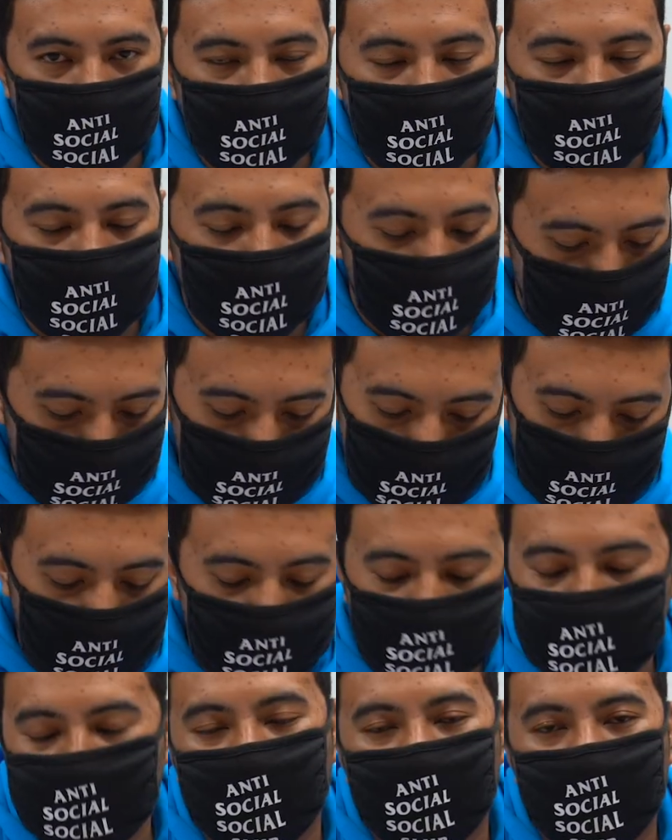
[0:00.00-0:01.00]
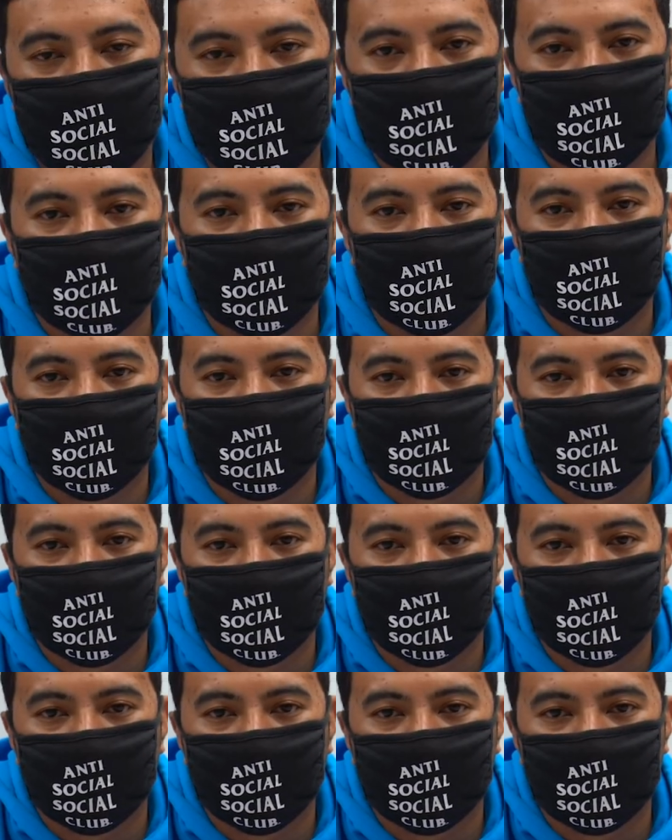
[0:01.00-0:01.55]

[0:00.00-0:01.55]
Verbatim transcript: Uh, I think it's a great phone.